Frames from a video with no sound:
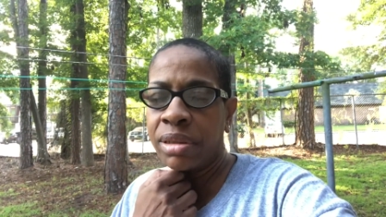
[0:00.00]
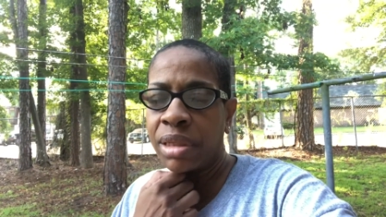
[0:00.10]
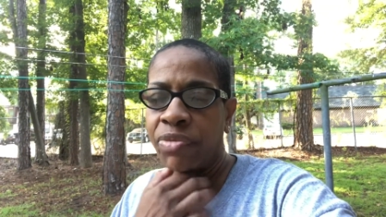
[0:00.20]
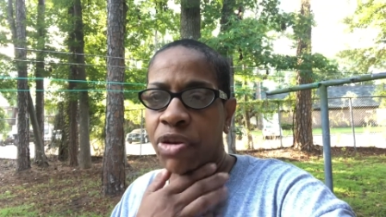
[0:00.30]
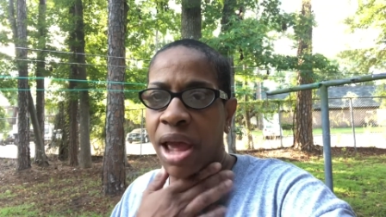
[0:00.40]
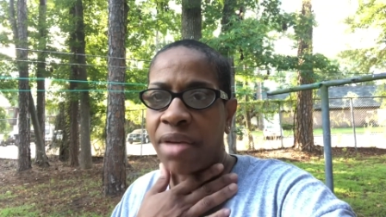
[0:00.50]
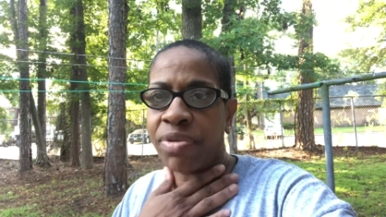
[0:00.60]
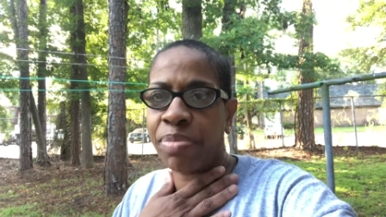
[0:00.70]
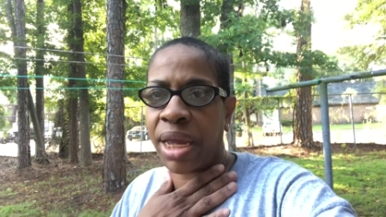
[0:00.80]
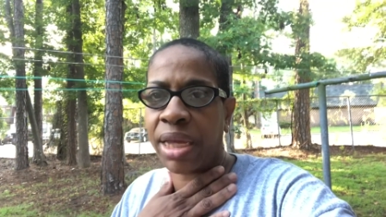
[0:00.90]
if you're having
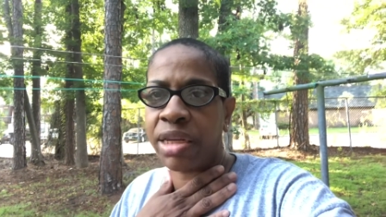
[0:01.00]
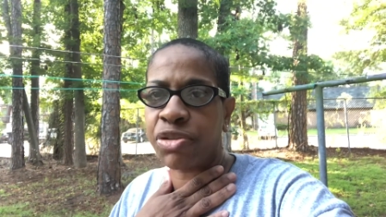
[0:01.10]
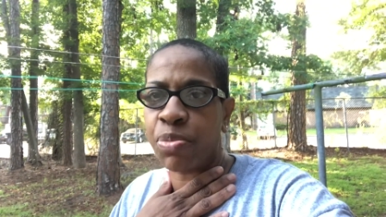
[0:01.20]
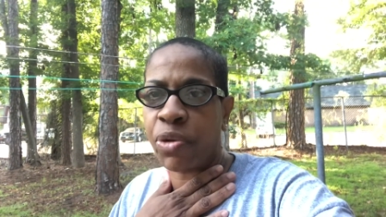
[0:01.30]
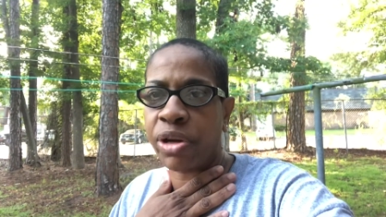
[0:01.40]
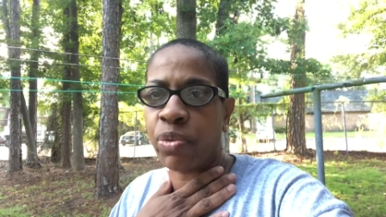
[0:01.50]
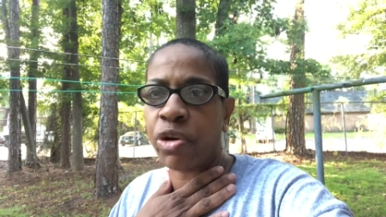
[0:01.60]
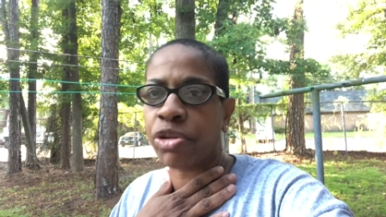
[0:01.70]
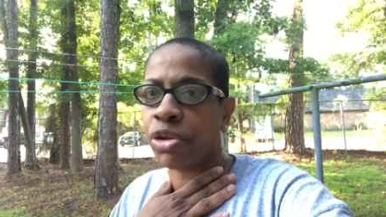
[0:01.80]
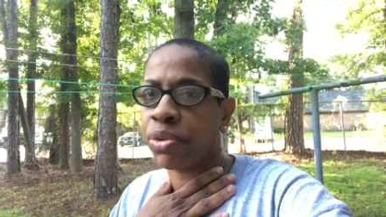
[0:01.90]
pain this morning,
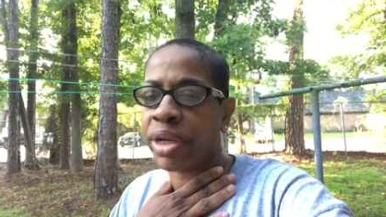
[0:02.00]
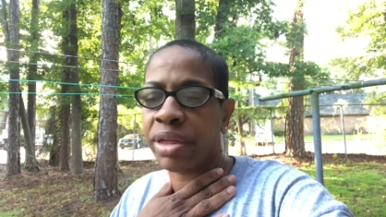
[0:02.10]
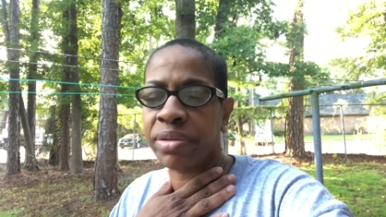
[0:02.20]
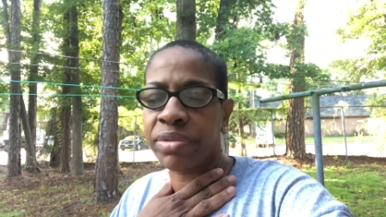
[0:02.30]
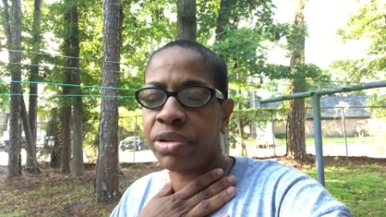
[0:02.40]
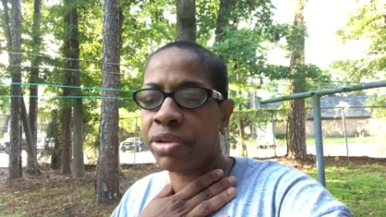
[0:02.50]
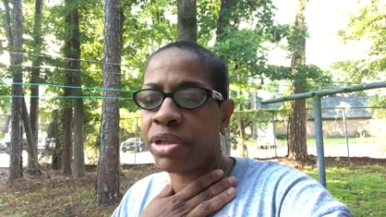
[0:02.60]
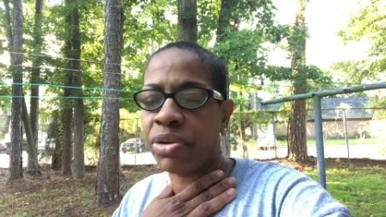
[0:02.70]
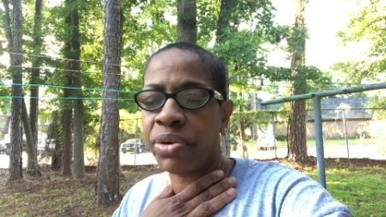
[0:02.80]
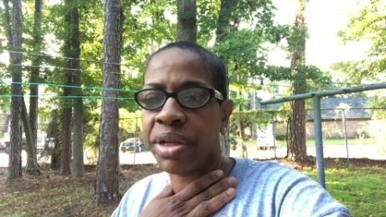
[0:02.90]
work through it. You could
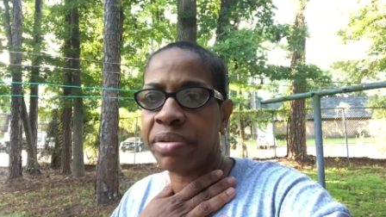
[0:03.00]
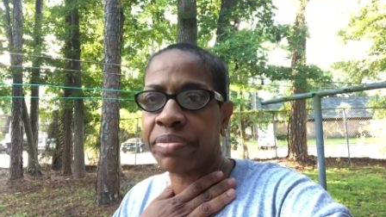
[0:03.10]
do it.